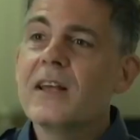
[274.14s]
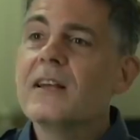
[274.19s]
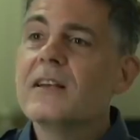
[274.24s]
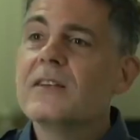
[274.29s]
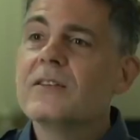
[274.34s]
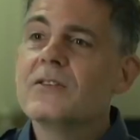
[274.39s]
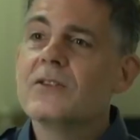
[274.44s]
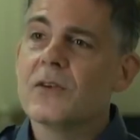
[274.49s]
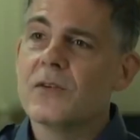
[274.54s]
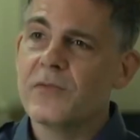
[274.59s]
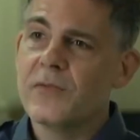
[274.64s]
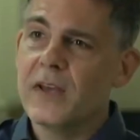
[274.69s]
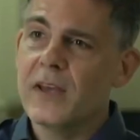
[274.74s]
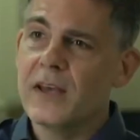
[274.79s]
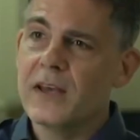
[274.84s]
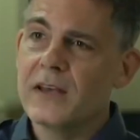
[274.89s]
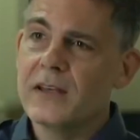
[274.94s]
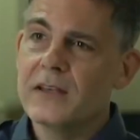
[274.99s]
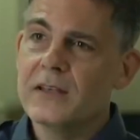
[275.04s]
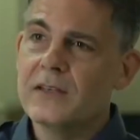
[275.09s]
Hanson has
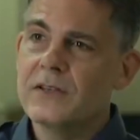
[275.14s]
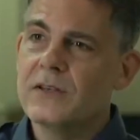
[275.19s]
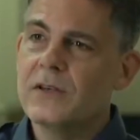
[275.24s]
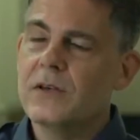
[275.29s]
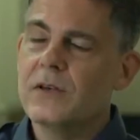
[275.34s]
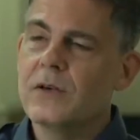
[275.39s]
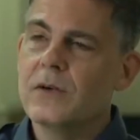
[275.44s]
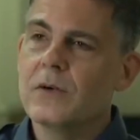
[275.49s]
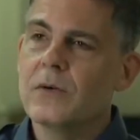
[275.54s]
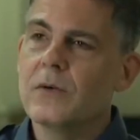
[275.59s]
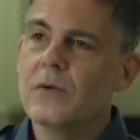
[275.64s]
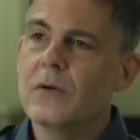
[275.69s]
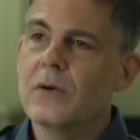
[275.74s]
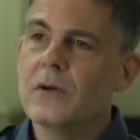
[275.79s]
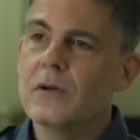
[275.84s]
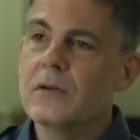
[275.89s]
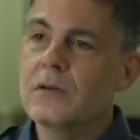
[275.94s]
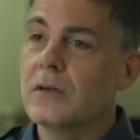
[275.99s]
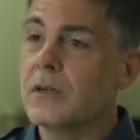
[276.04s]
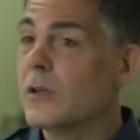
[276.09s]
manufactured Sophia's
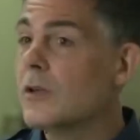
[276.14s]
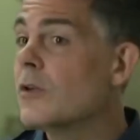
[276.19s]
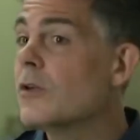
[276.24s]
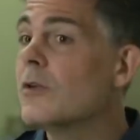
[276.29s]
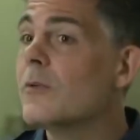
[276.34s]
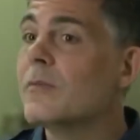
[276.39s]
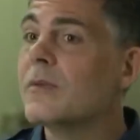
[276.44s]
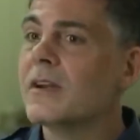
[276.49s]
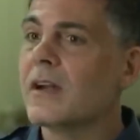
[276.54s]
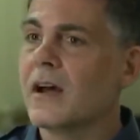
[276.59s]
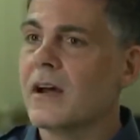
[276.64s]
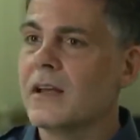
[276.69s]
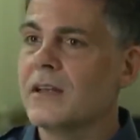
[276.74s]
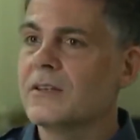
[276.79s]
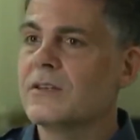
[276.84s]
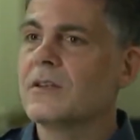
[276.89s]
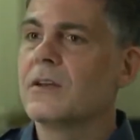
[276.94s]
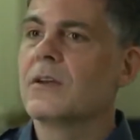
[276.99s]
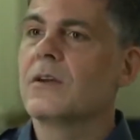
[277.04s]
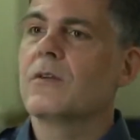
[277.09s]
AI to be as
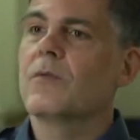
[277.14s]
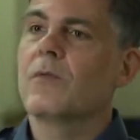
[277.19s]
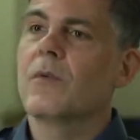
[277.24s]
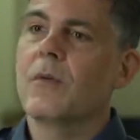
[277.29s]
adaptable to